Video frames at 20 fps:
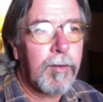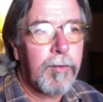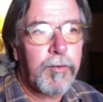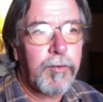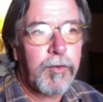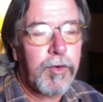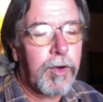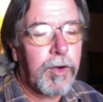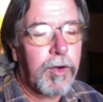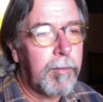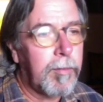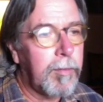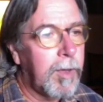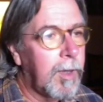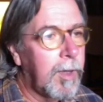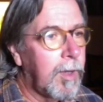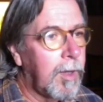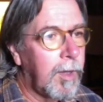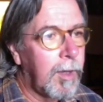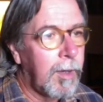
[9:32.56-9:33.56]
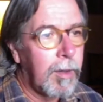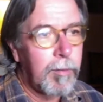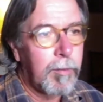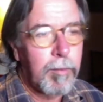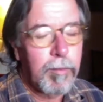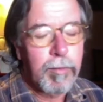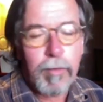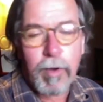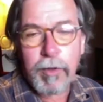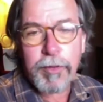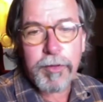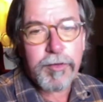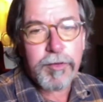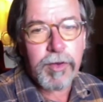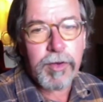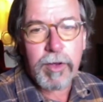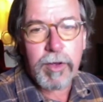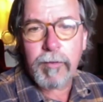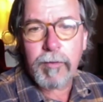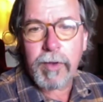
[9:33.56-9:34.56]
from moth
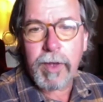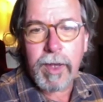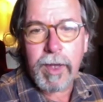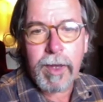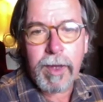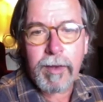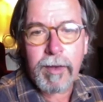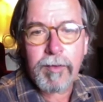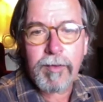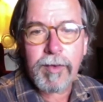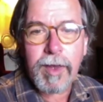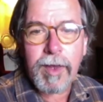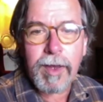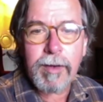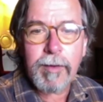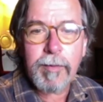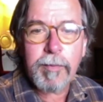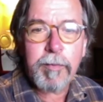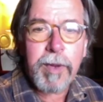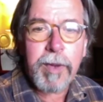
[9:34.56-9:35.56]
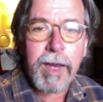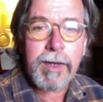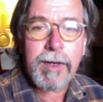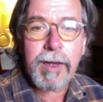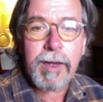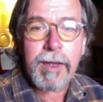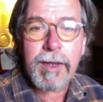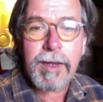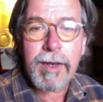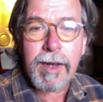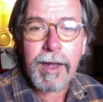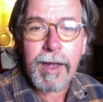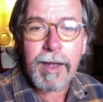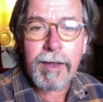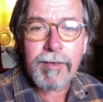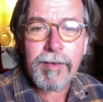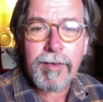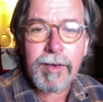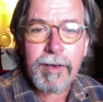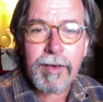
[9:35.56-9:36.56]
surveys and painting
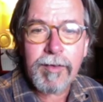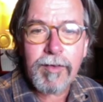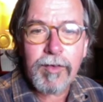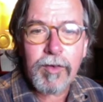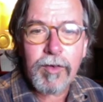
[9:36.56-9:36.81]
classes.